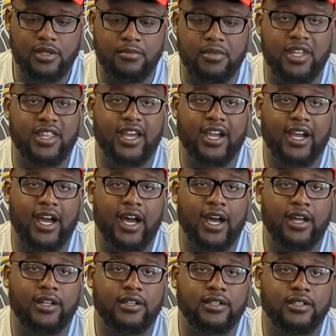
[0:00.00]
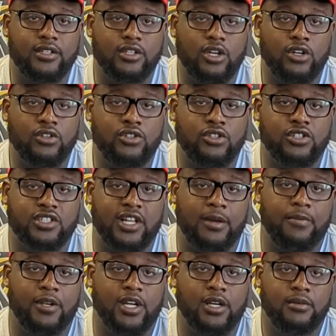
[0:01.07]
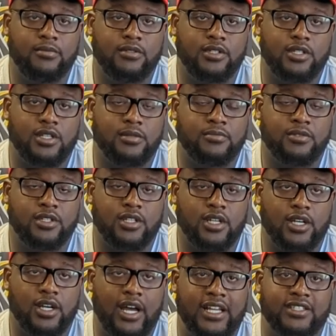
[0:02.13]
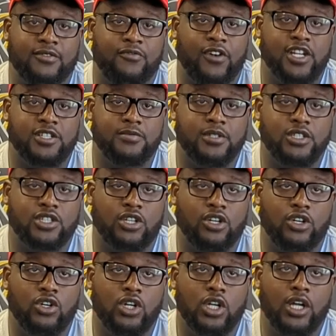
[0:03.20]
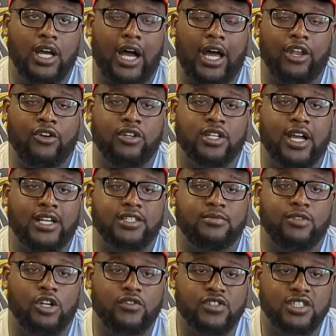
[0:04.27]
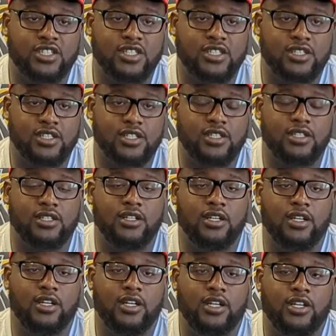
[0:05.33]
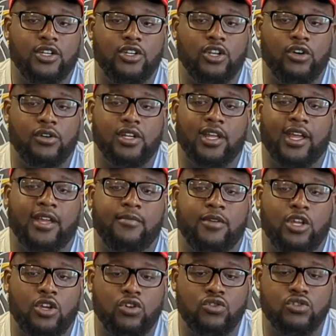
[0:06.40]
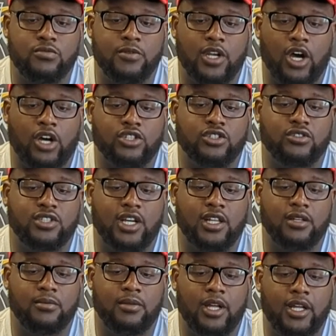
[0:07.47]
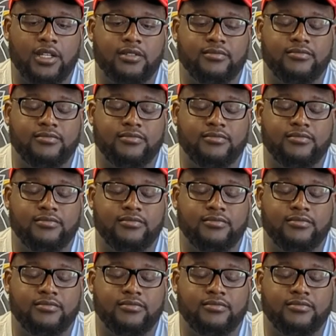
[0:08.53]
be that guy. You're stepping up as a freshman, so I know it got some nervousness, and it could be huge, but I also tell them, like,